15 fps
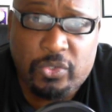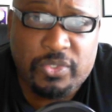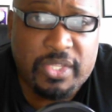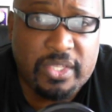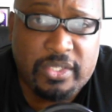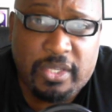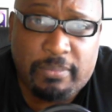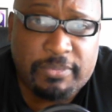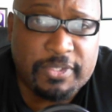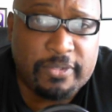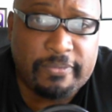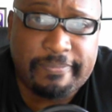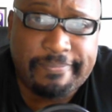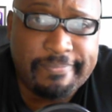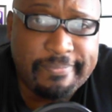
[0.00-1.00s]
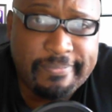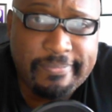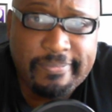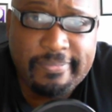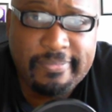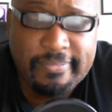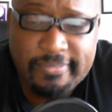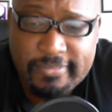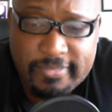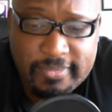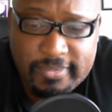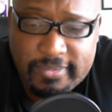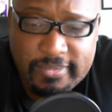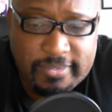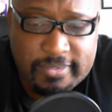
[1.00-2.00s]
the gym too.
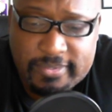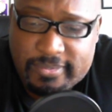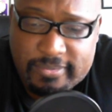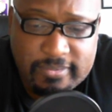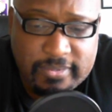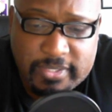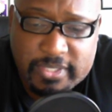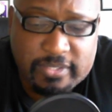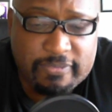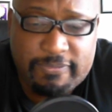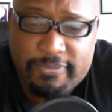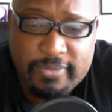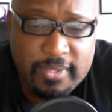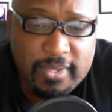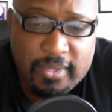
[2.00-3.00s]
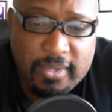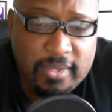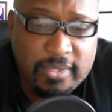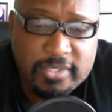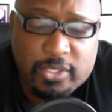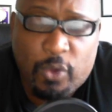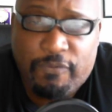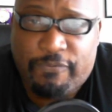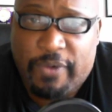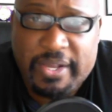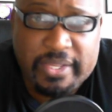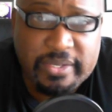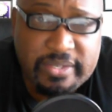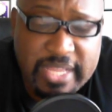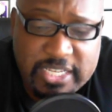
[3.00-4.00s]
It's just so
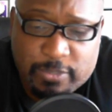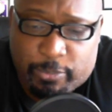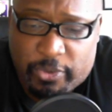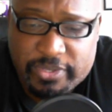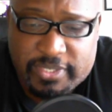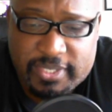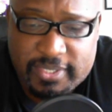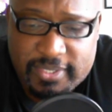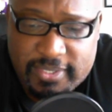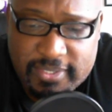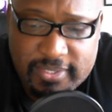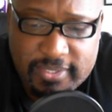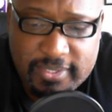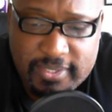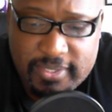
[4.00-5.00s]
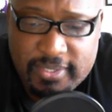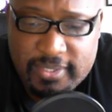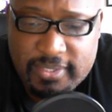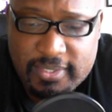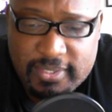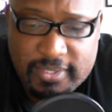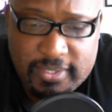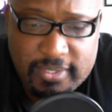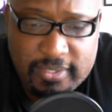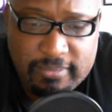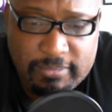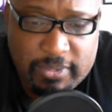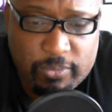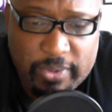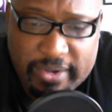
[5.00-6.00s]
fucking desperate.
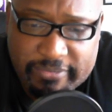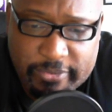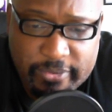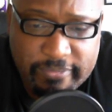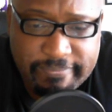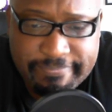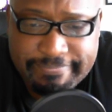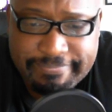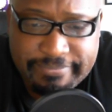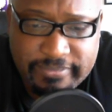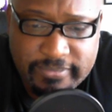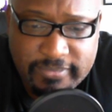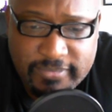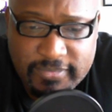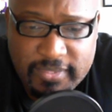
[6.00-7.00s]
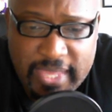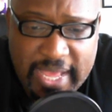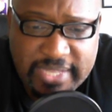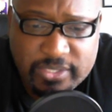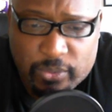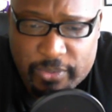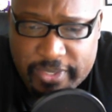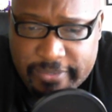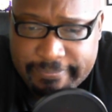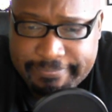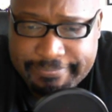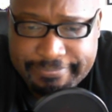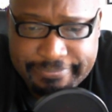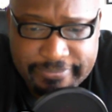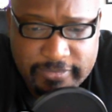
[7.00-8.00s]
But whatever. Ask away.
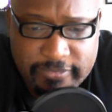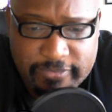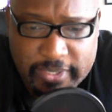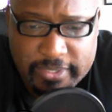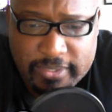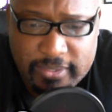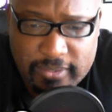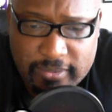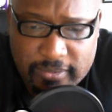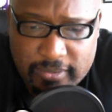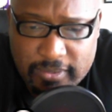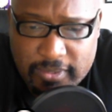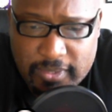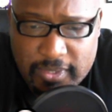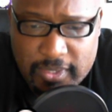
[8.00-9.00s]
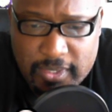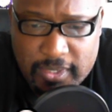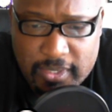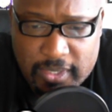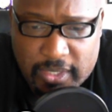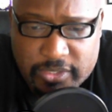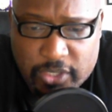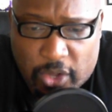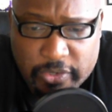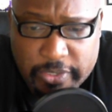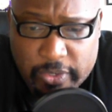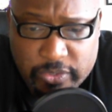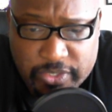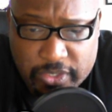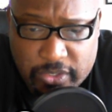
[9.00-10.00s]
Fuck it. Talking
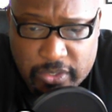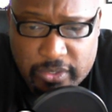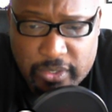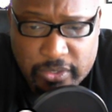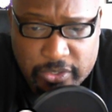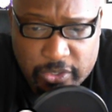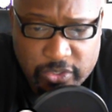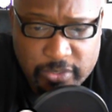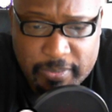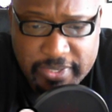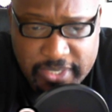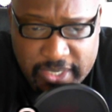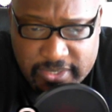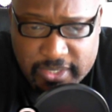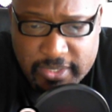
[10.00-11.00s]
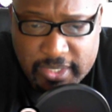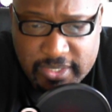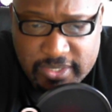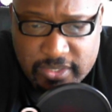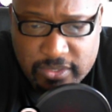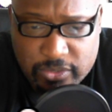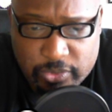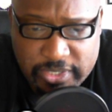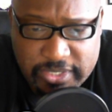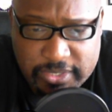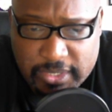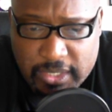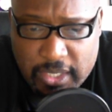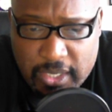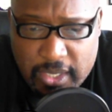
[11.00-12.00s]
ears are good. It turns them on. Yes, it does. Tracy.
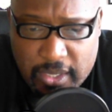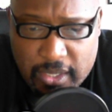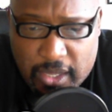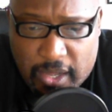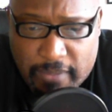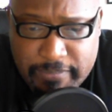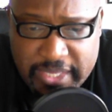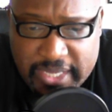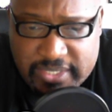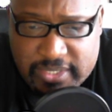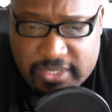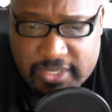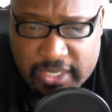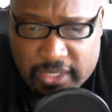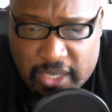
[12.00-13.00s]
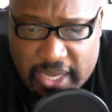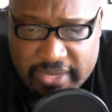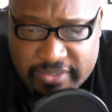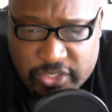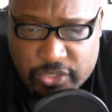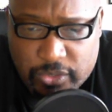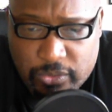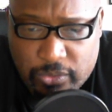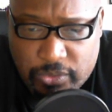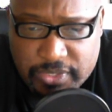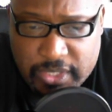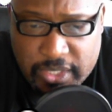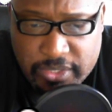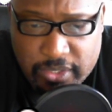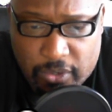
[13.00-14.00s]
My ex had a lot of issues
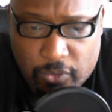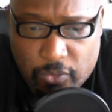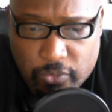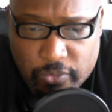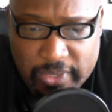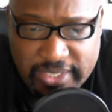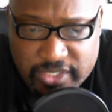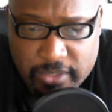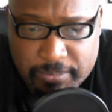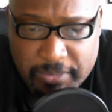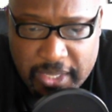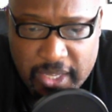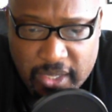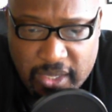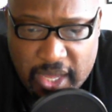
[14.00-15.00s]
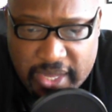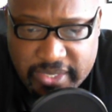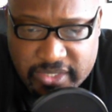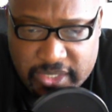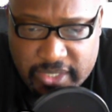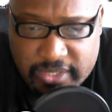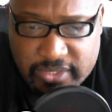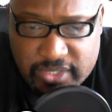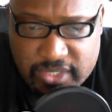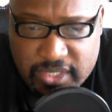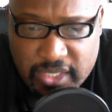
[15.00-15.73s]
and the whole relationship got intense.